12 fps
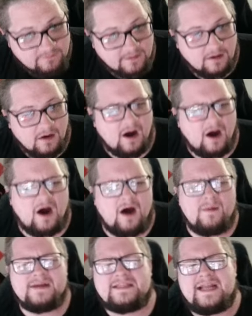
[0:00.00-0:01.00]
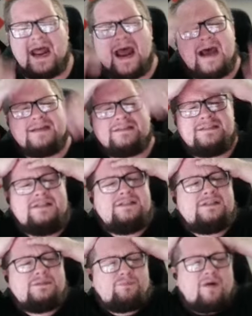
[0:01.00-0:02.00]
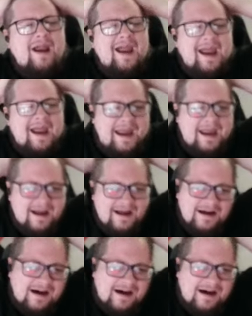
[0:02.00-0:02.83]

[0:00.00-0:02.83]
Vigor oh, it's Acid Spray!